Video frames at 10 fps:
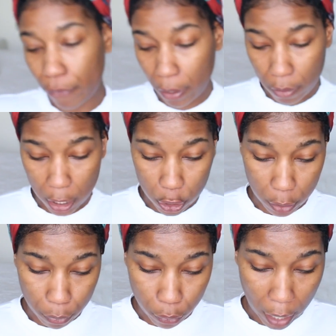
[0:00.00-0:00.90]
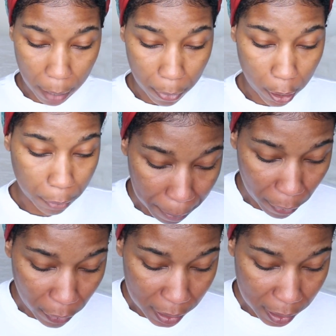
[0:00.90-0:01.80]
Foundation Primer. My
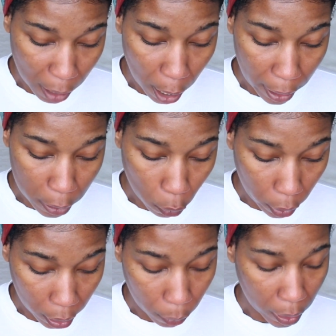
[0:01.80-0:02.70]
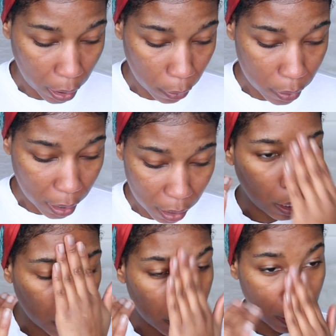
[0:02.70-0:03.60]
face is not as oily when I use it,
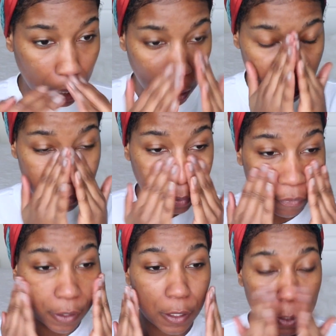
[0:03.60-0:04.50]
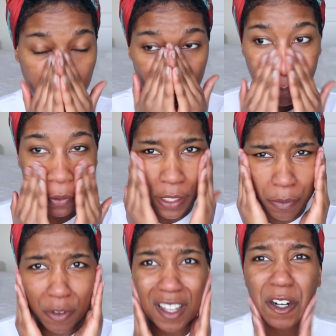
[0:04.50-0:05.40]
and it helps my foundation go on really
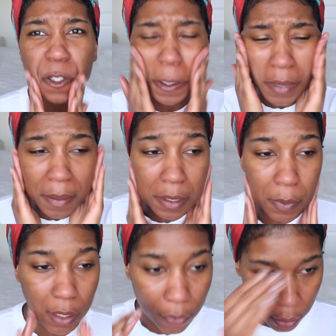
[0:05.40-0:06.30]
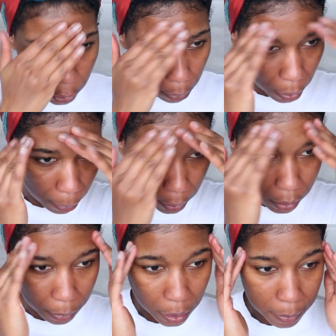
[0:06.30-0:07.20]
smooth. I don't know, sometimes I wear foundation primer and
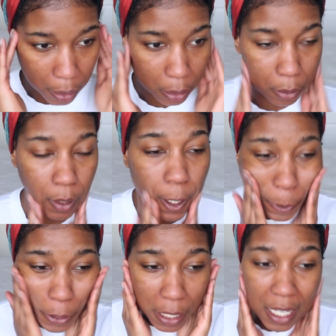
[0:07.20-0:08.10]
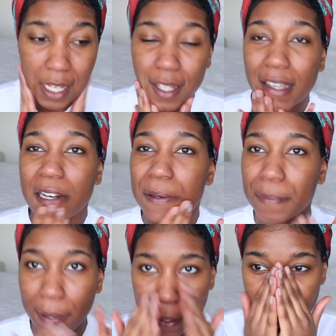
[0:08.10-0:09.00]
sometimes I don't. It just kind of
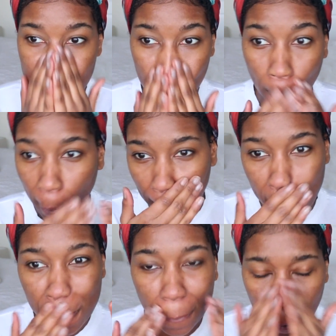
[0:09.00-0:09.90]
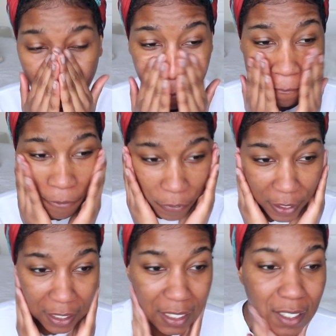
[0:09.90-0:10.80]
depends on what I'm
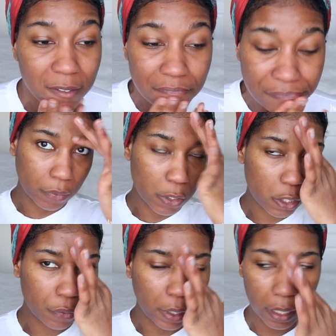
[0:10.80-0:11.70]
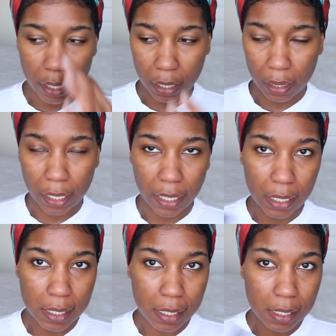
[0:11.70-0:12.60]
feeling. If it's just very like
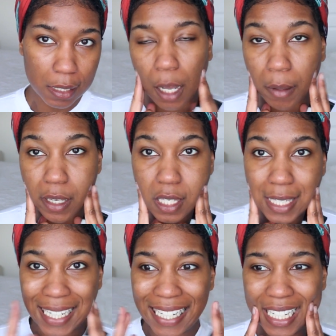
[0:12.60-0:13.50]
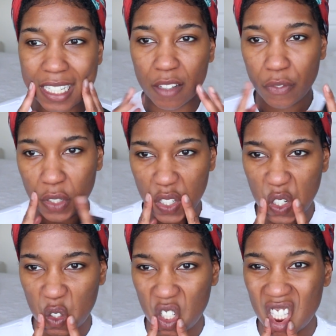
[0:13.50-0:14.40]
light on my skin, it doesn't feel like
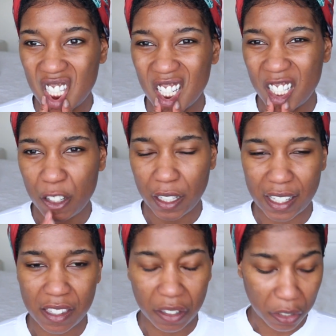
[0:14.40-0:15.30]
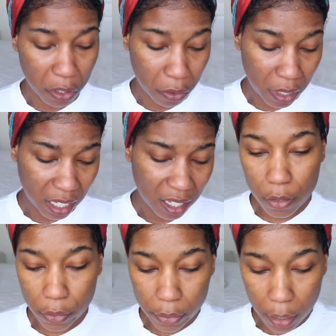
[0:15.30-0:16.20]
greasy or too like silicone-y.
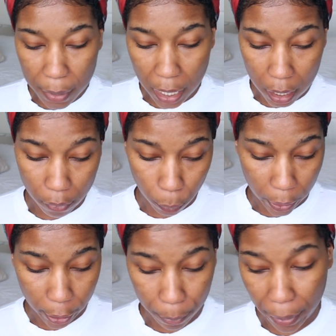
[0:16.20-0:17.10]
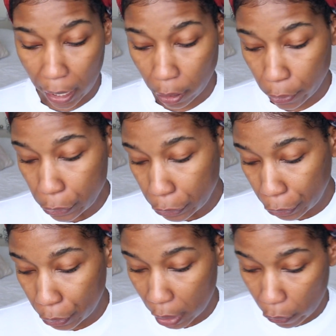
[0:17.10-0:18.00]
So this is gonna be kind of weird, but I use
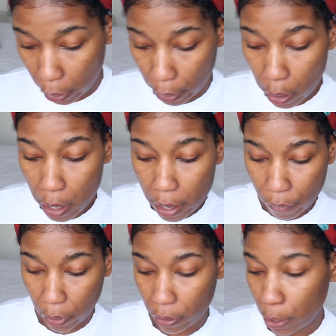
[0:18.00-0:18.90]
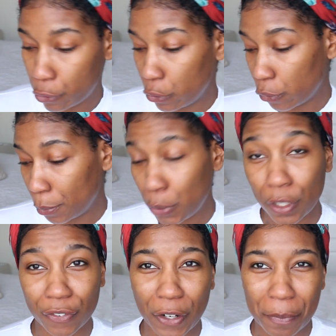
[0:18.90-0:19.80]
two different foundations from two
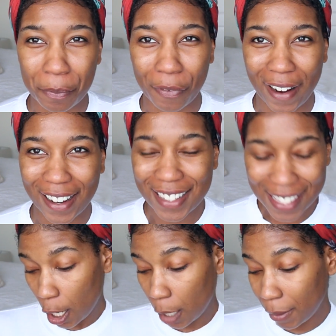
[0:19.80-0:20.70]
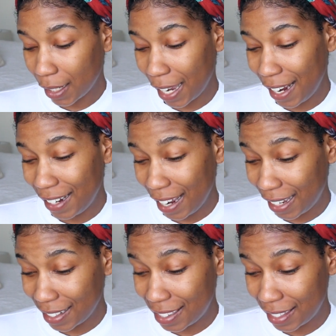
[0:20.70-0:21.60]
different brands. Urban Decay
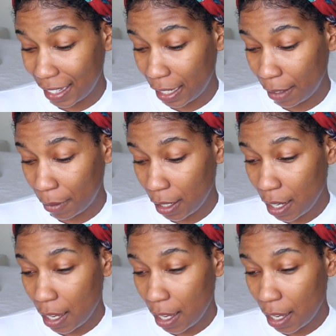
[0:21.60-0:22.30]
Naked Skin